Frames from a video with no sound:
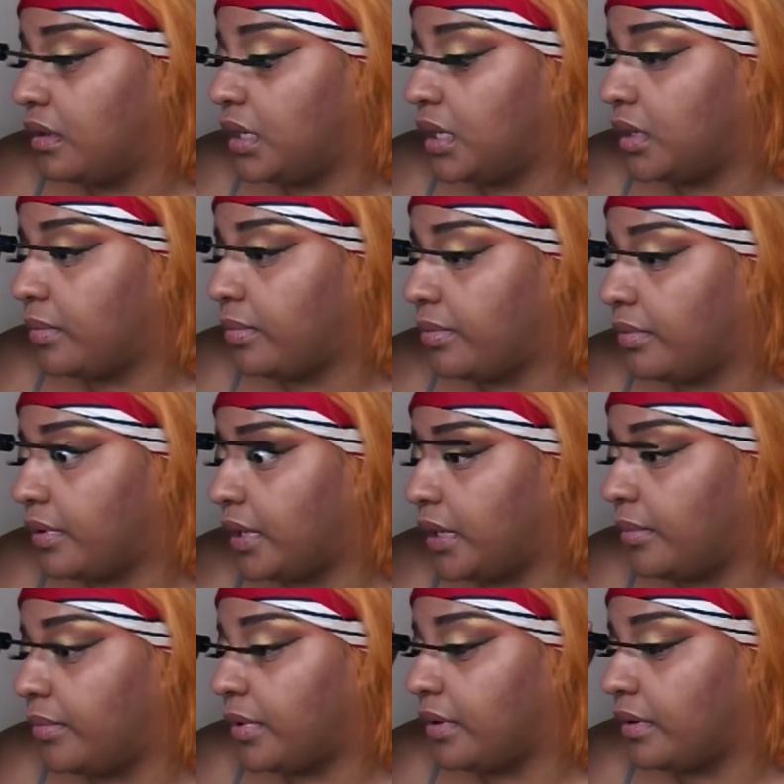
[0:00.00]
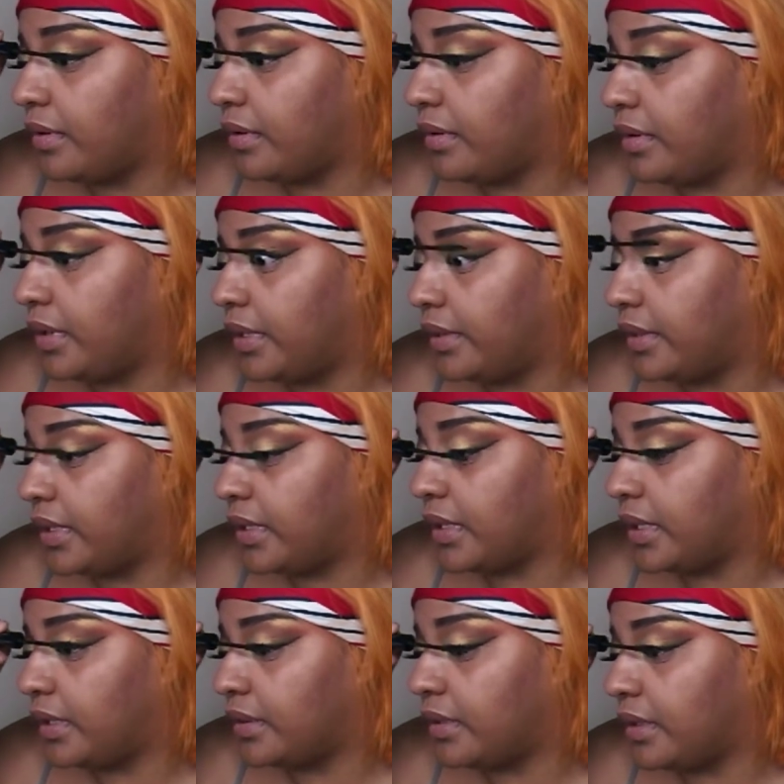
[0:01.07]
No primer or anything
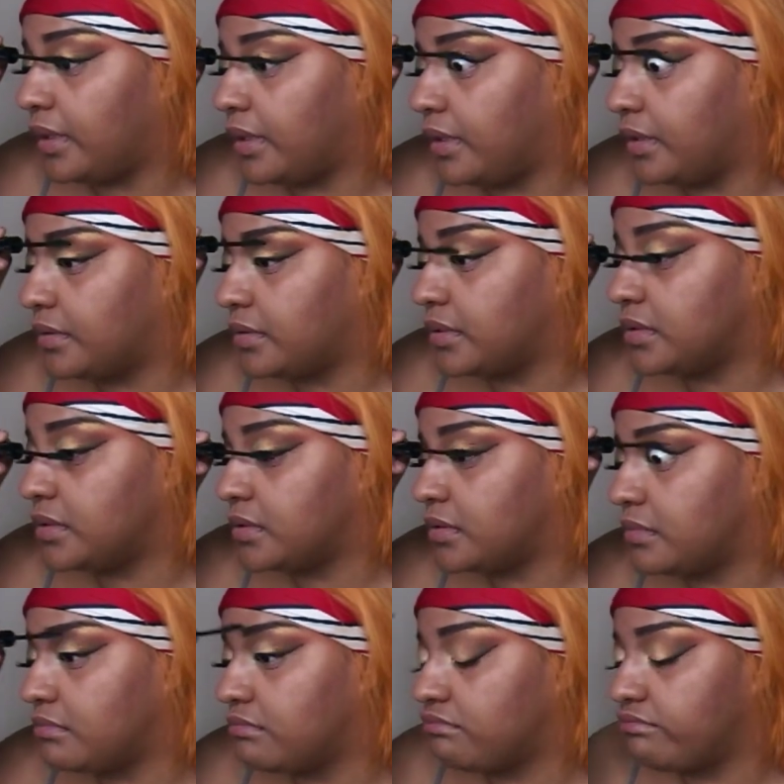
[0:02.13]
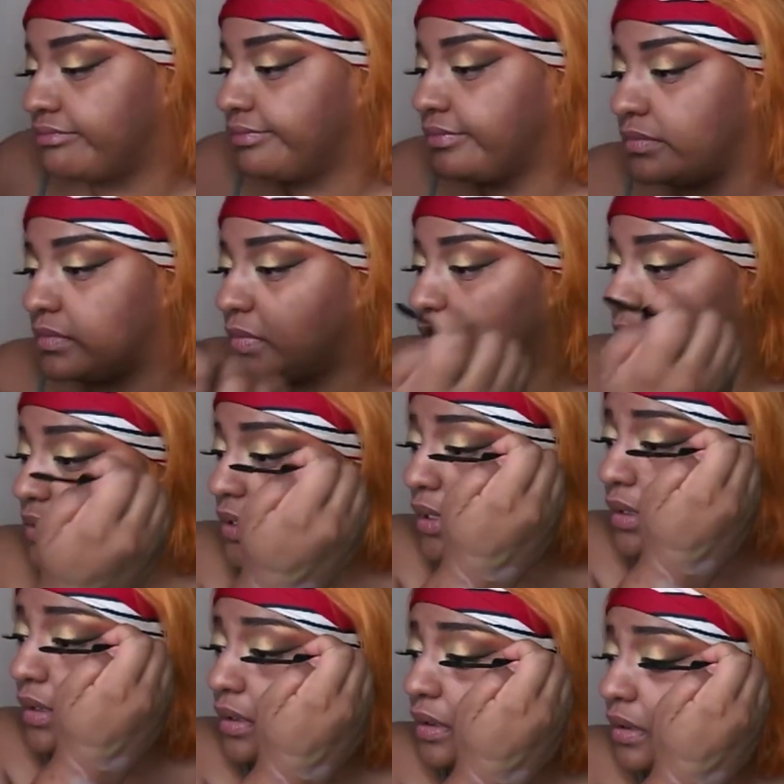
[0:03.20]
like that. Just
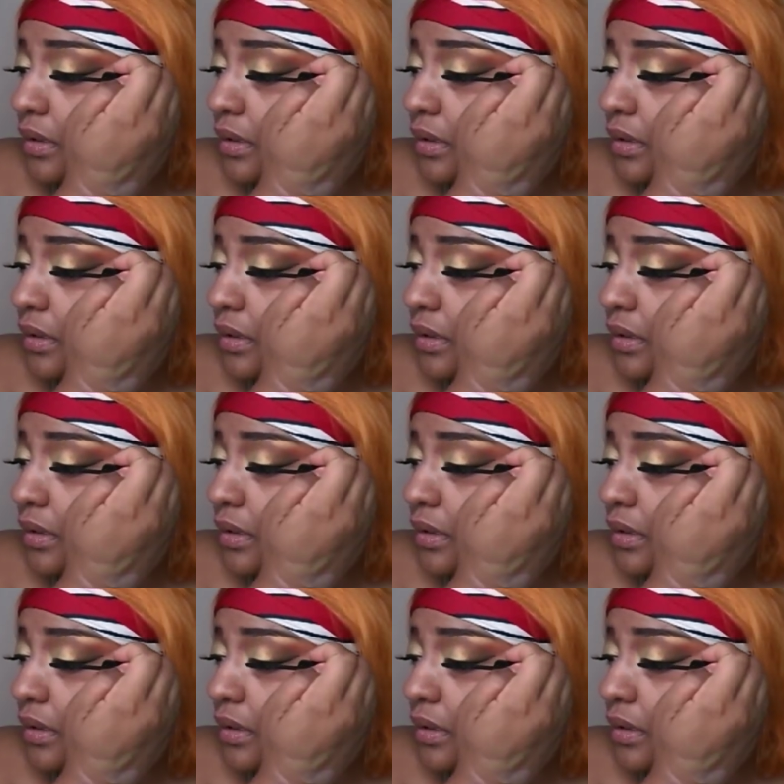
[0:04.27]
mascara.